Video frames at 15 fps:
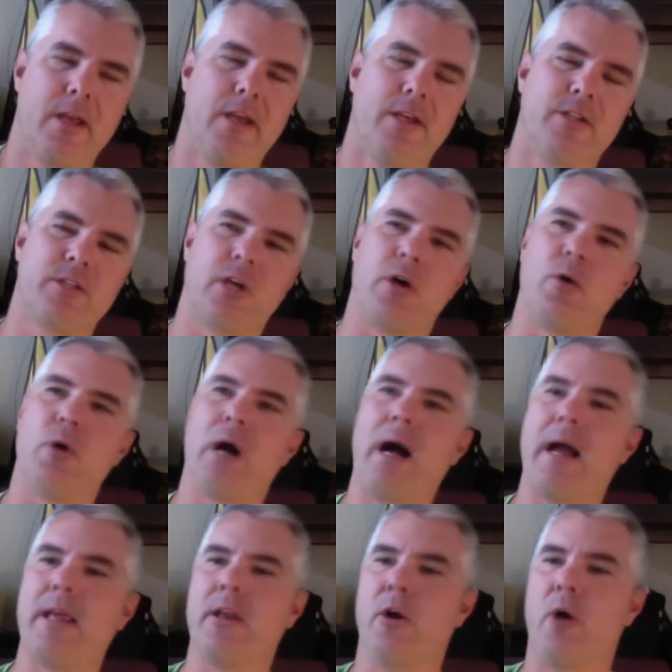So,
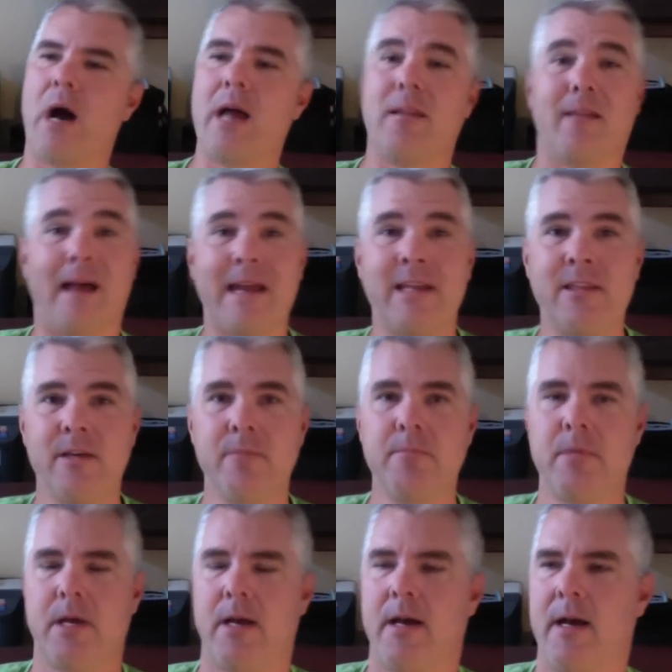I like
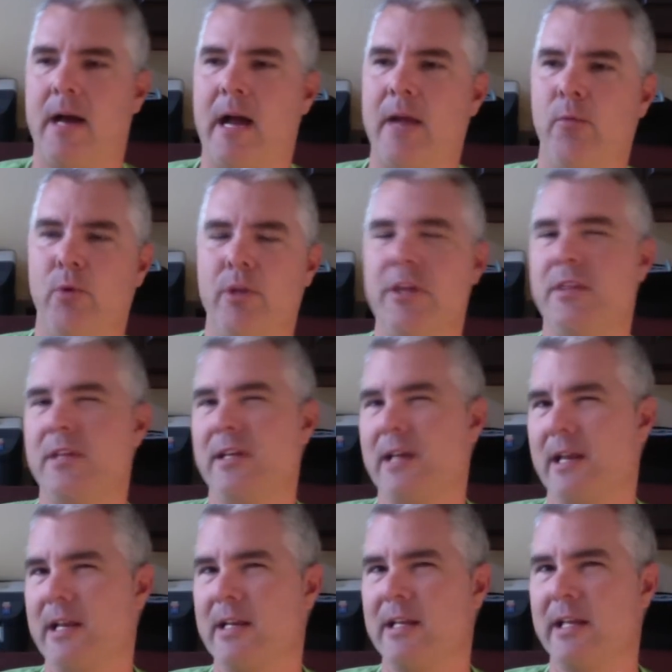them. I really think I
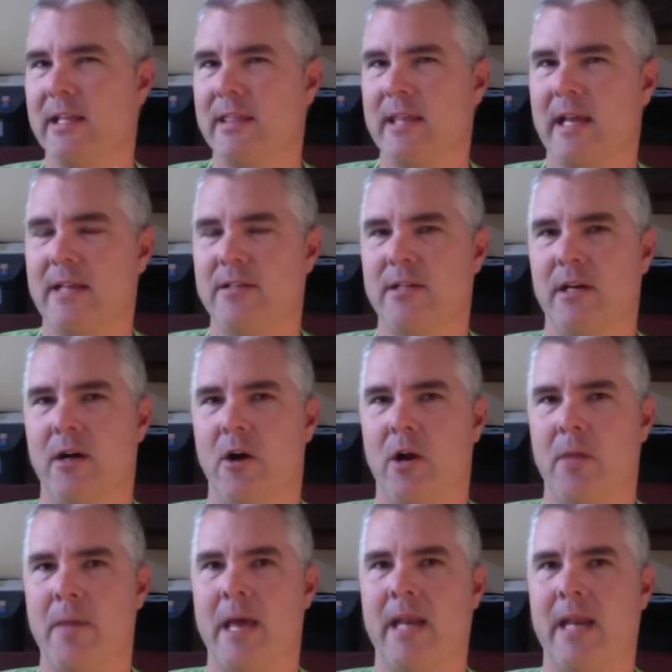need to get that
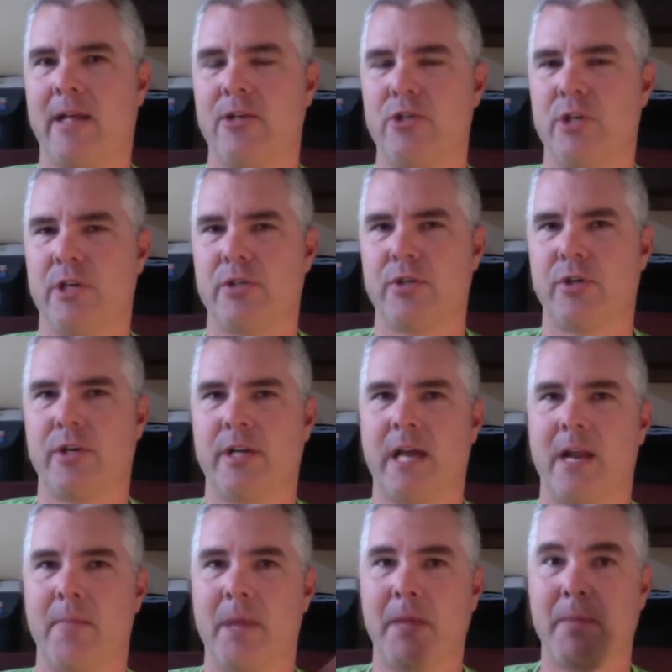automatic adjuster to kind of
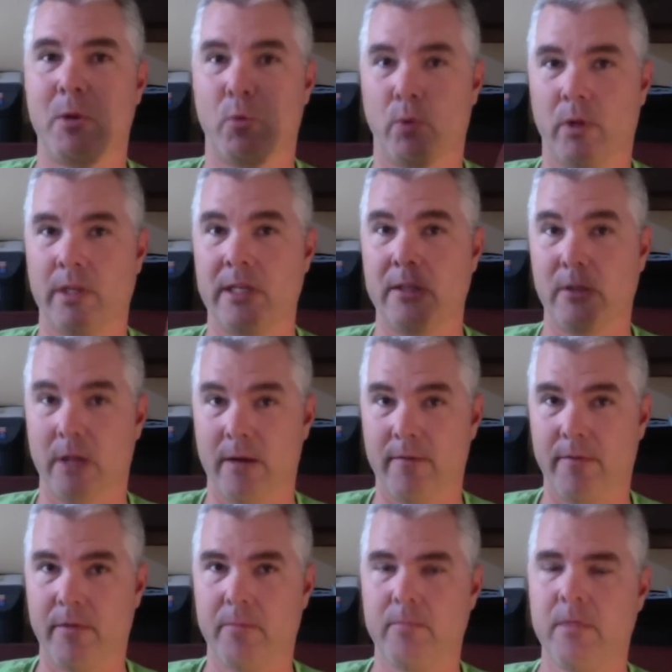make me really love
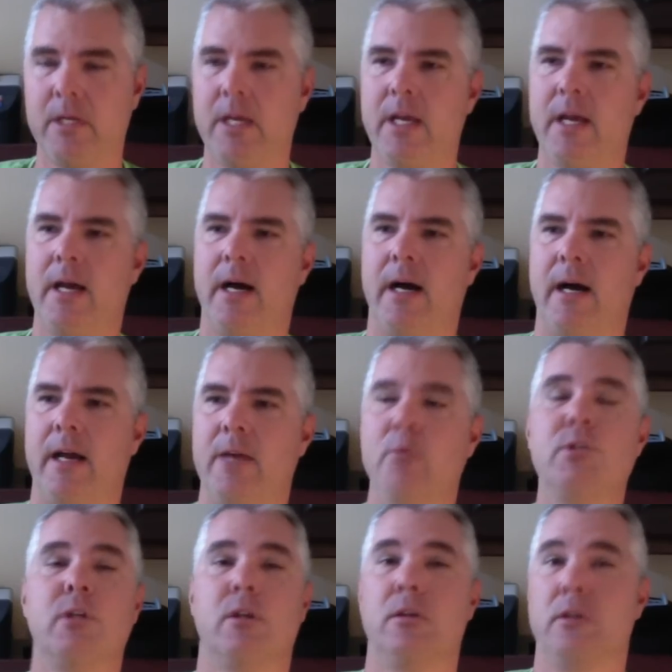them. It was a
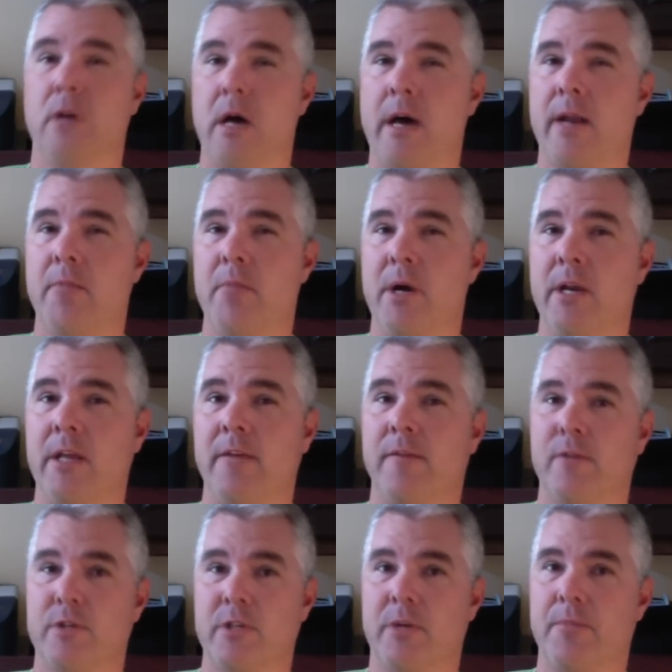lot of money for
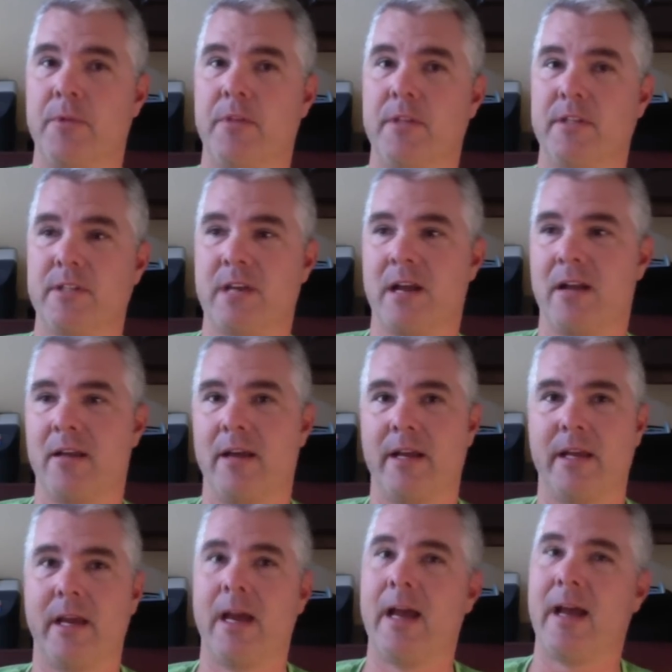something that's kind of like,
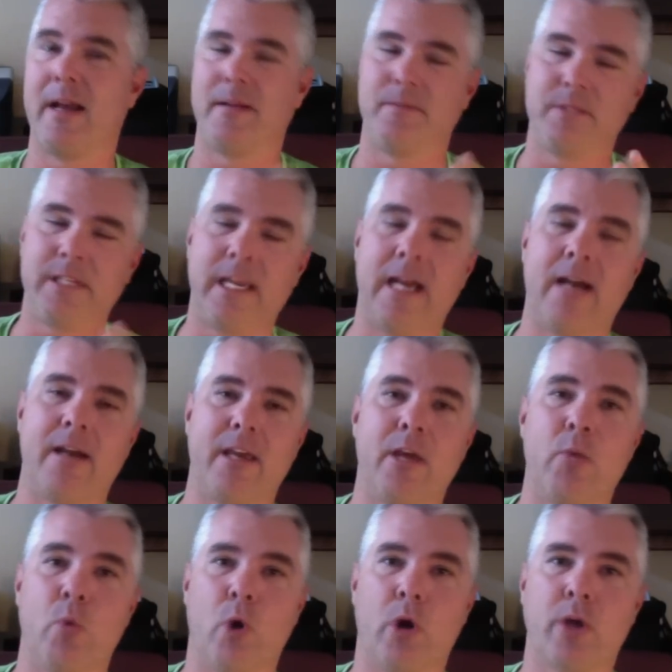yeah, it
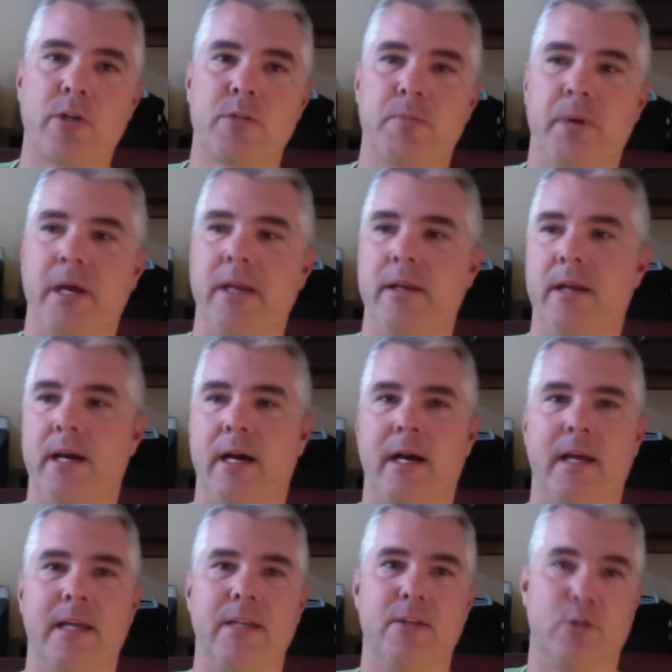works, but
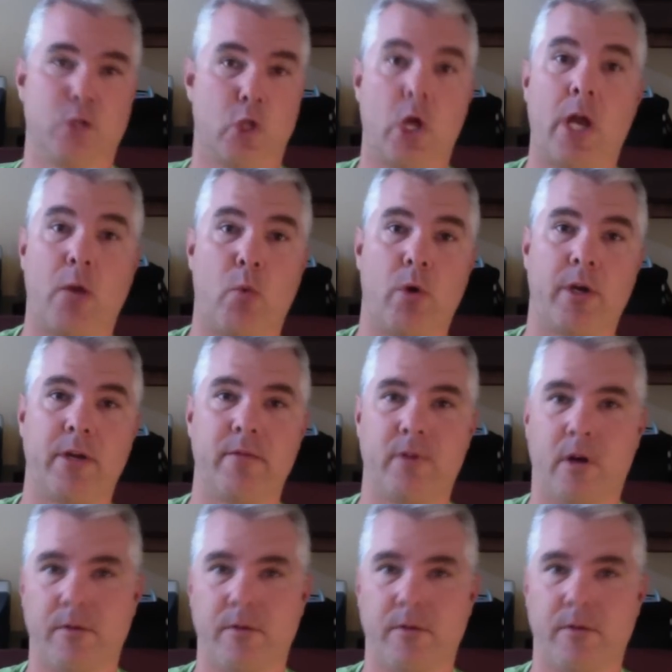there's a lot of work involved.